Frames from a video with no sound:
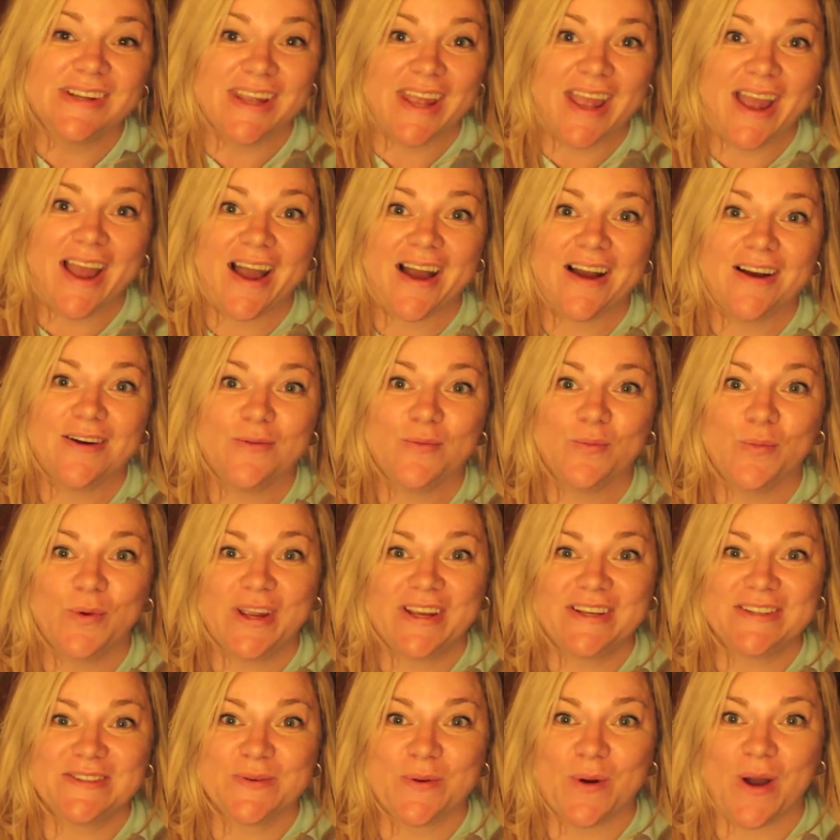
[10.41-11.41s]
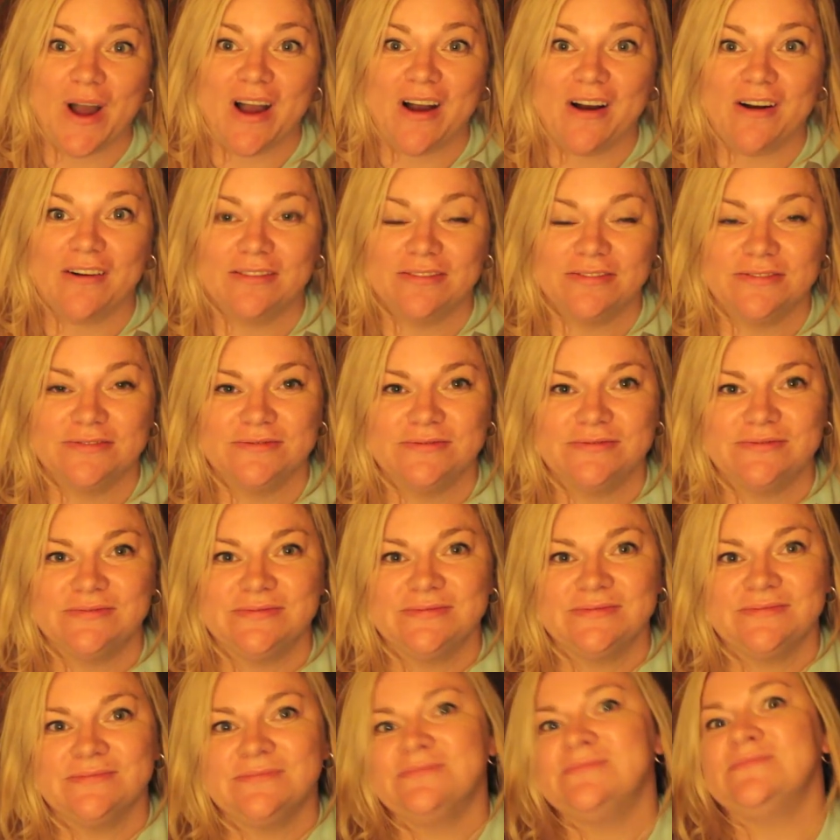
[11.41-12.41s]
Yeah, week 12.
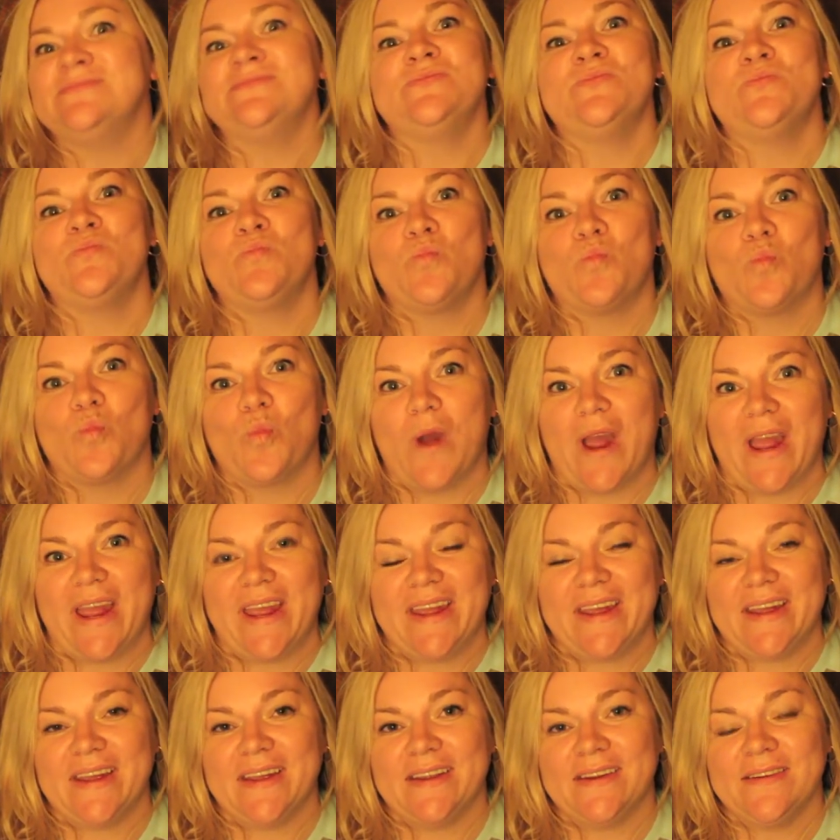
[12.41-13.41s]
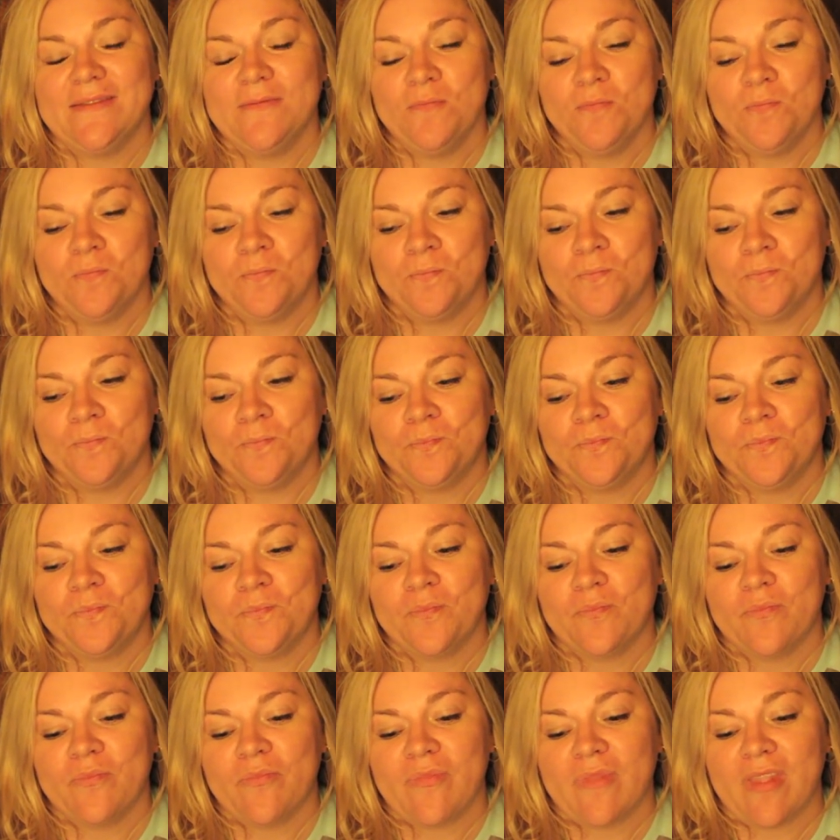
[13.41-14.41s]
Weigh in
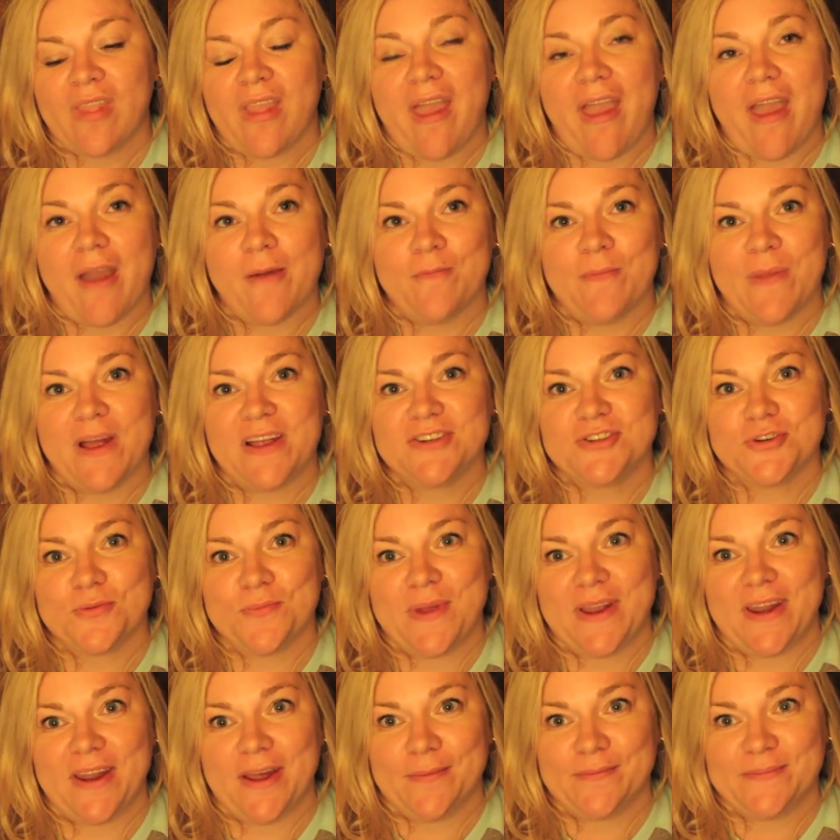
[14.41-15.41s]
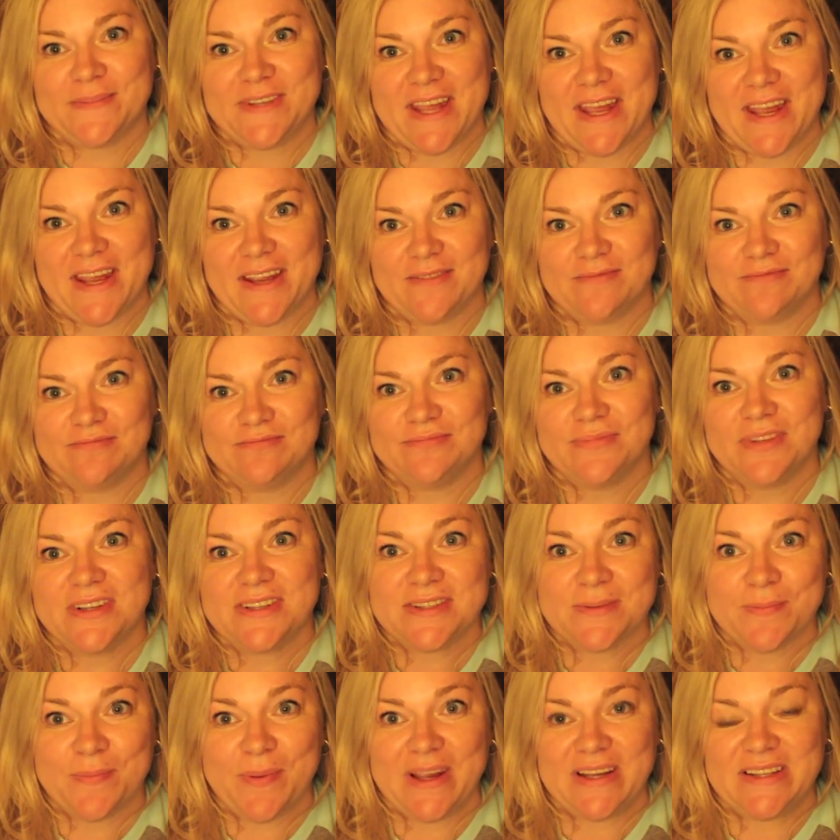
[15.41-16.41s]
and measurement update.
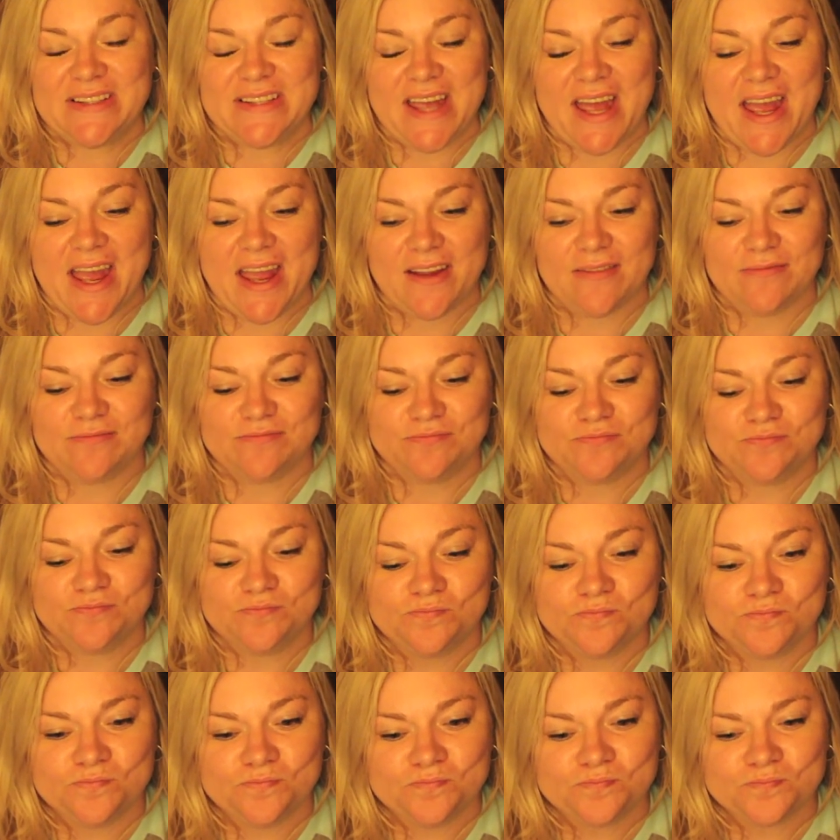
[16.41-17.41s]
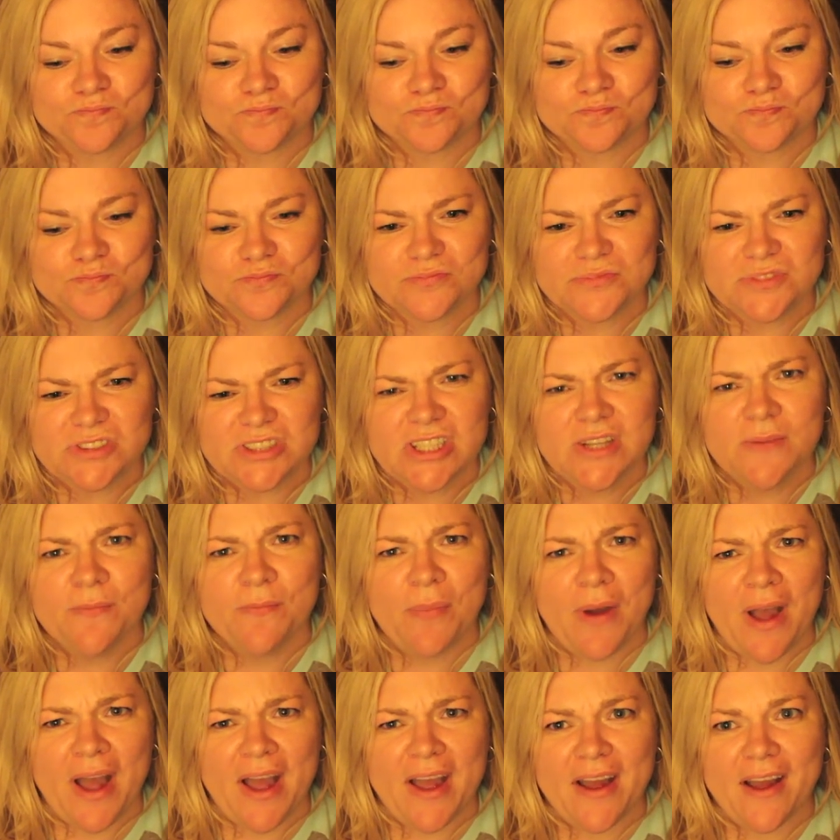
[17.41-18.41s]
It's a big day.
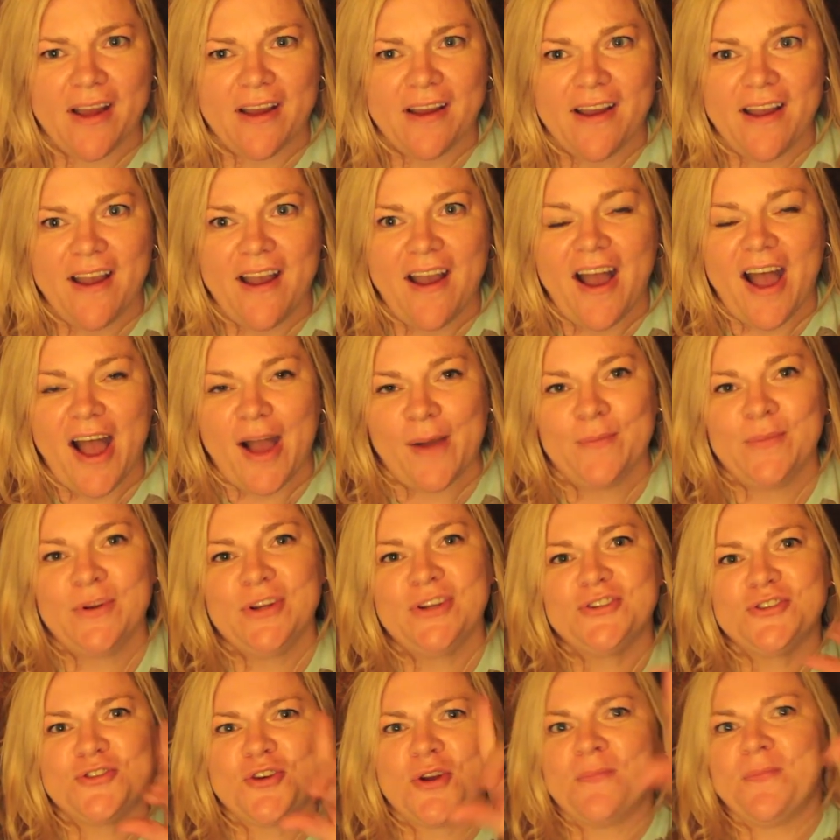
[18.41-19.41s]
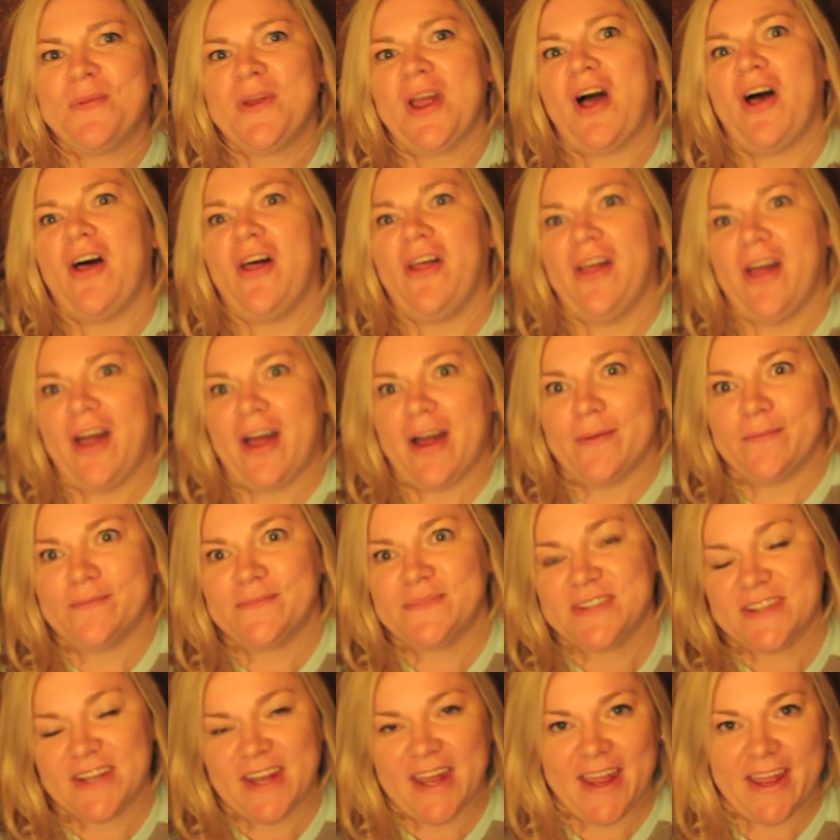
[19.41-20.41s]
But I'm going to trip y'all
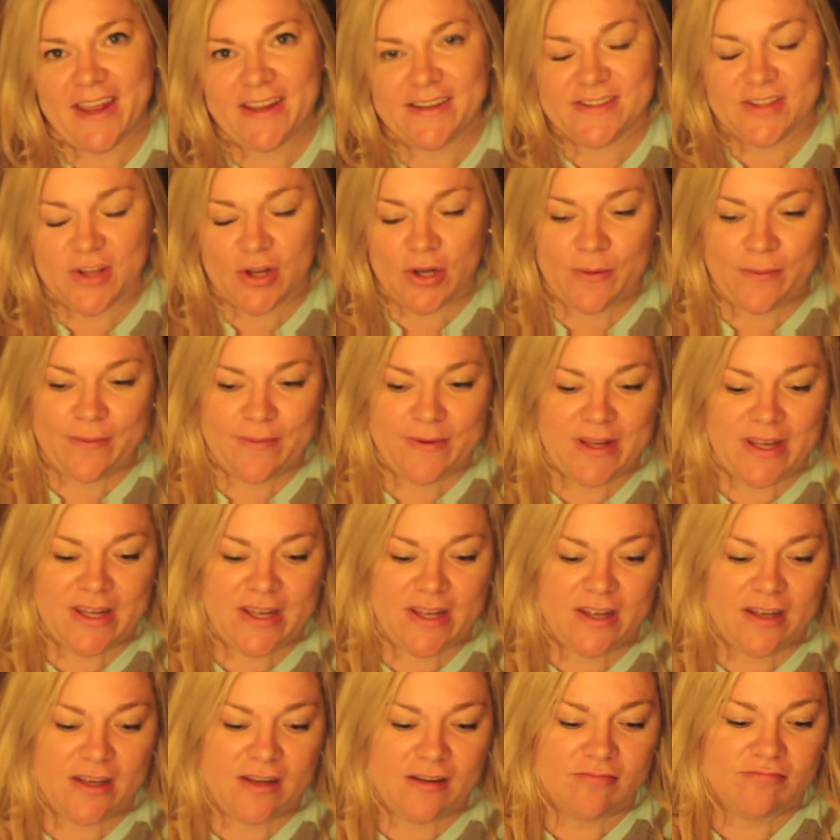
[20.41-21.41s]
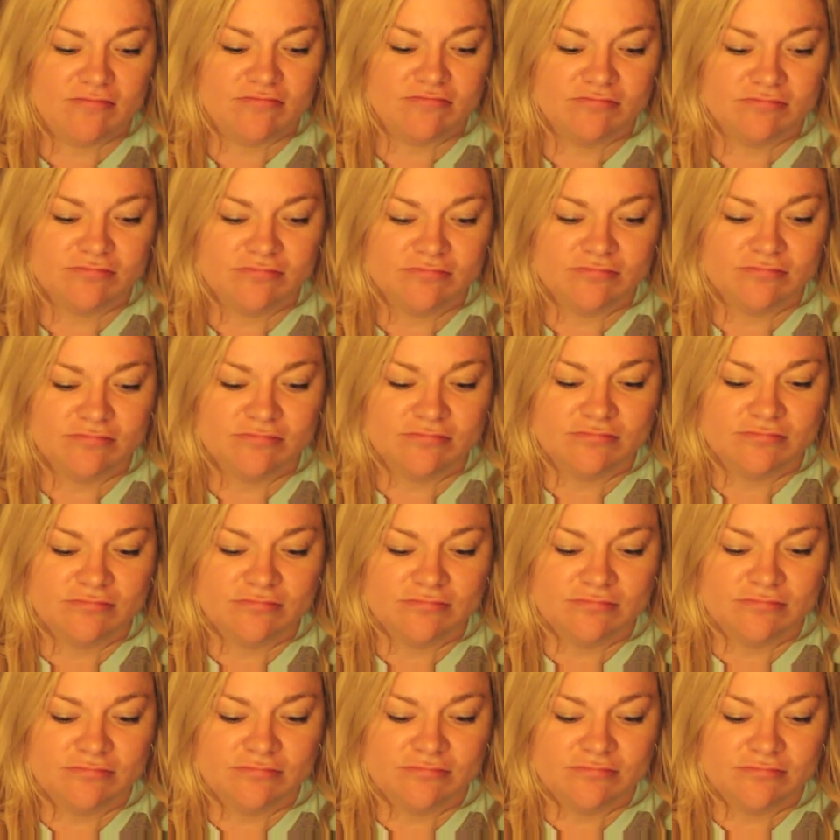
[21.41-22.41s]
up. Today is going to be
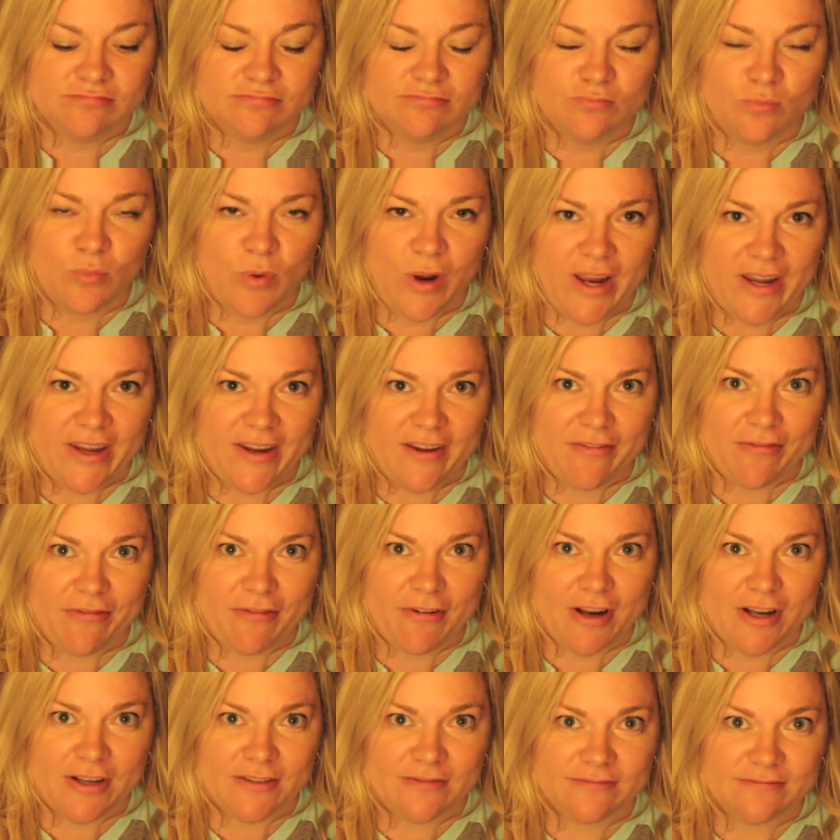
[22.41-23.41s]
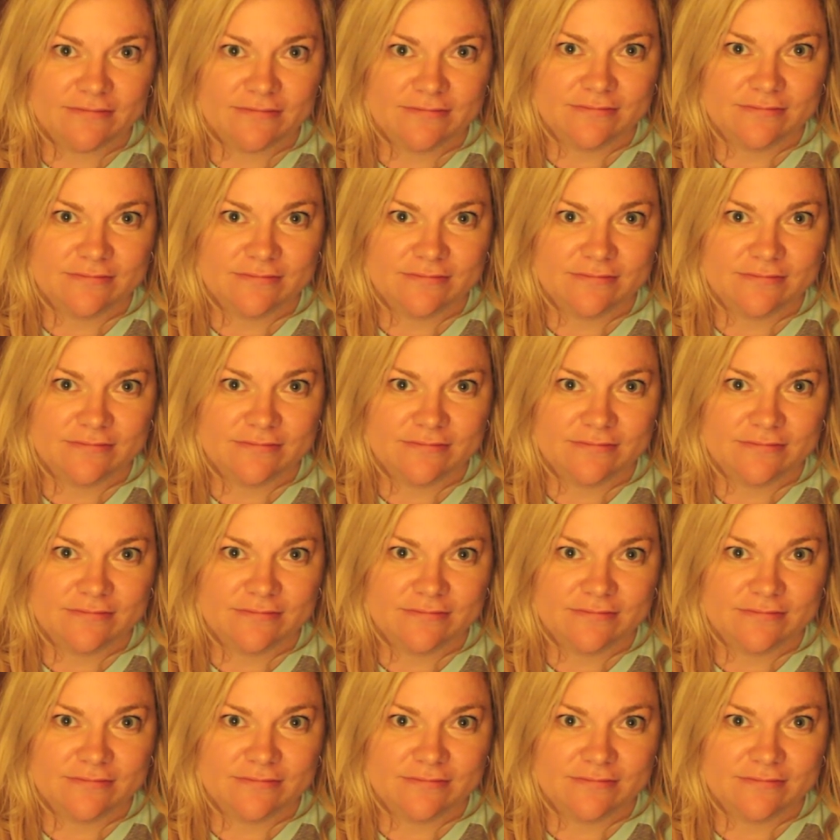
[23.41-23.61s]
way different.